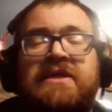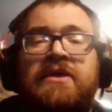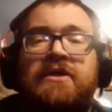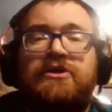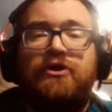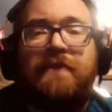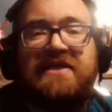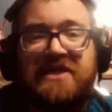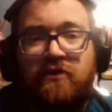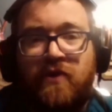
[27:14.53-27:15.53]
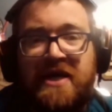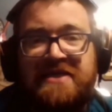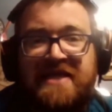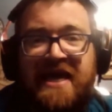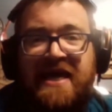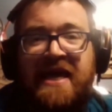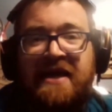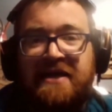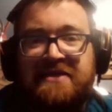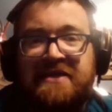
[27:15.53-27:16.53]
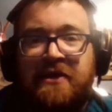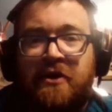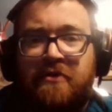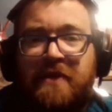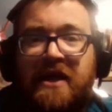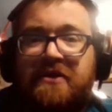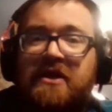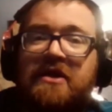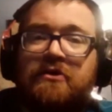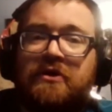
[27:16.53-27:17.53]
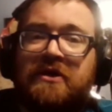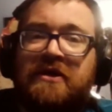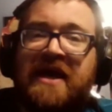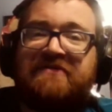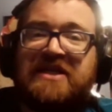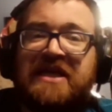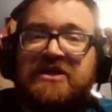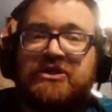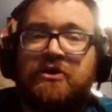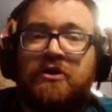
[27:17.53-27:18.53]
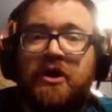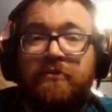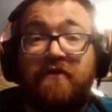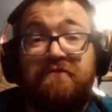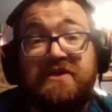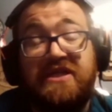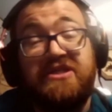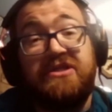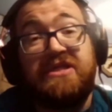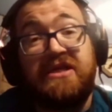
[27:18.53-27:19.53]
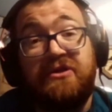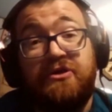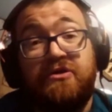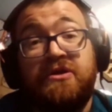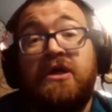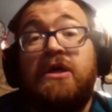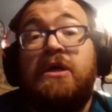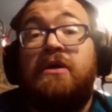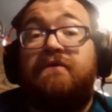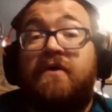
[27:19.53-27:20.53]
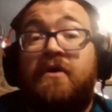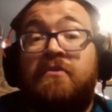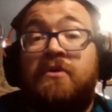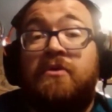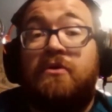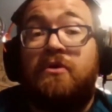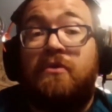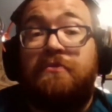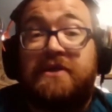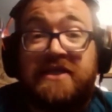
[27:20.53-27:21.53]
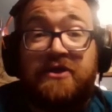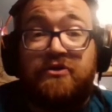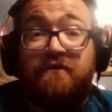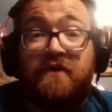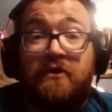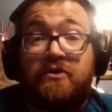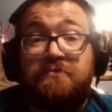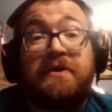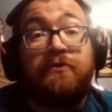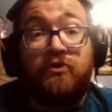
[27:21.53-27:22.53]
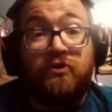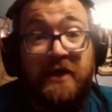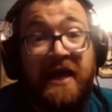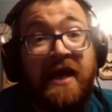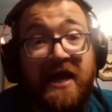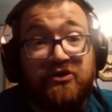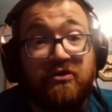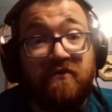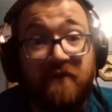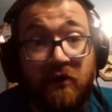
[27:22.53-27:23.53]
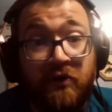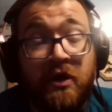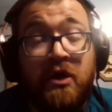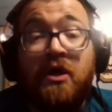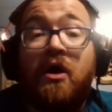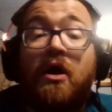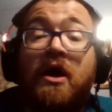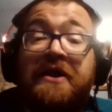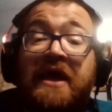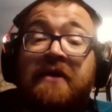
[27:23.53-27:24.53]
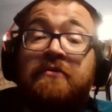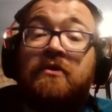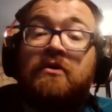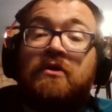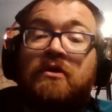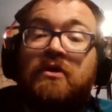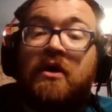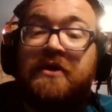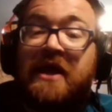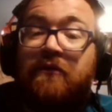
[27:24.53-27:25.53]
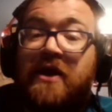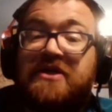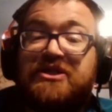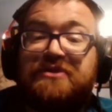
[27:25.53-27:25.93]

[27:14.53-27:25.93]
basic ways that candidates get on the ballot. They either have to get a certain number of petition signatures from potential voters, people who can actually vote on that race,